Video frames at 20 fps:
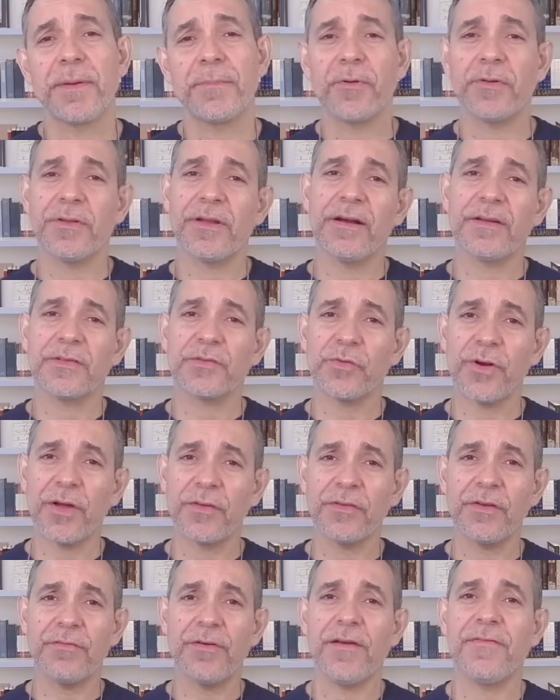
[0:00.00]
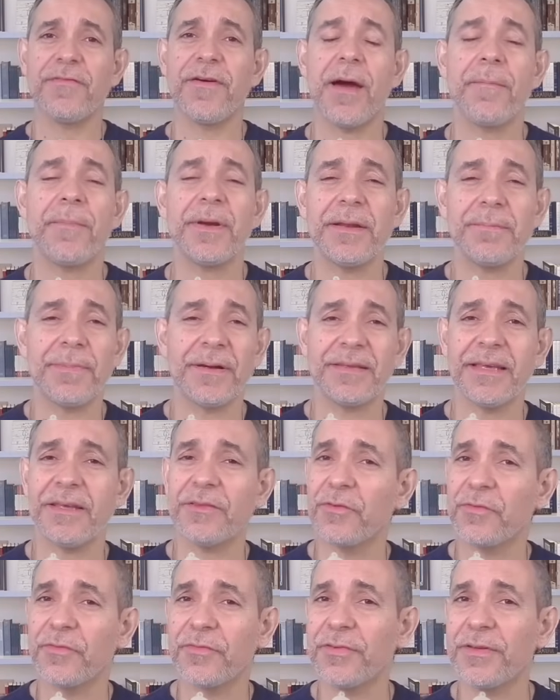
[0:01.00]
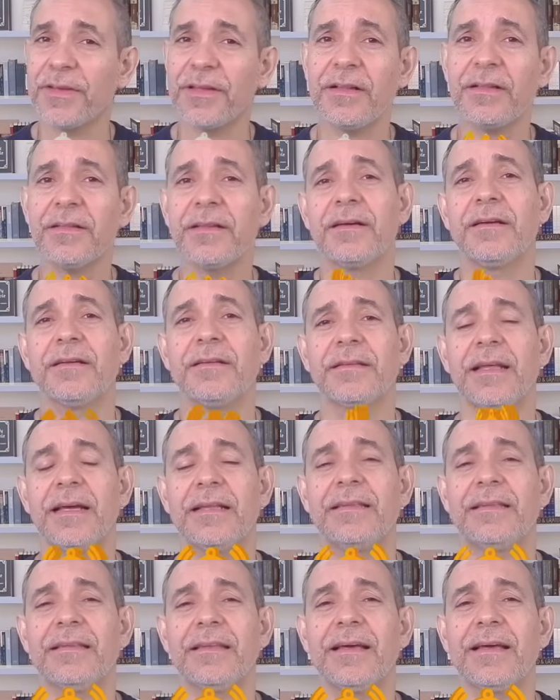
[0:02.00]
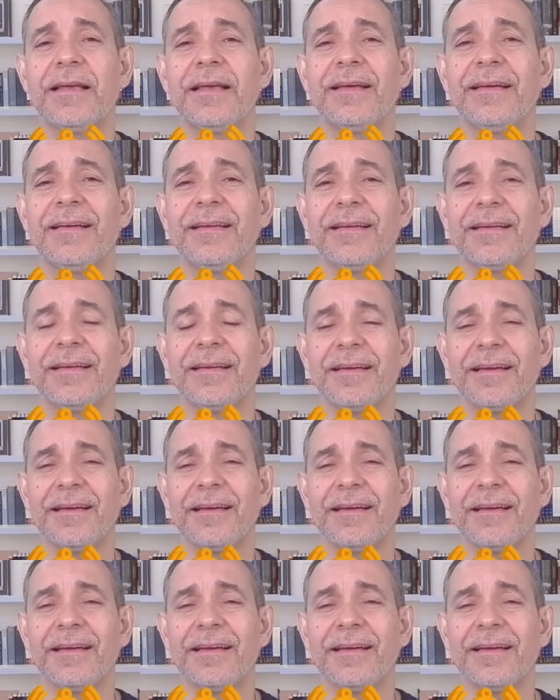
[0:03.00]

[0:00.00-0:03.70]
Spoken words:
people that are surrounded by family, but they don't feel that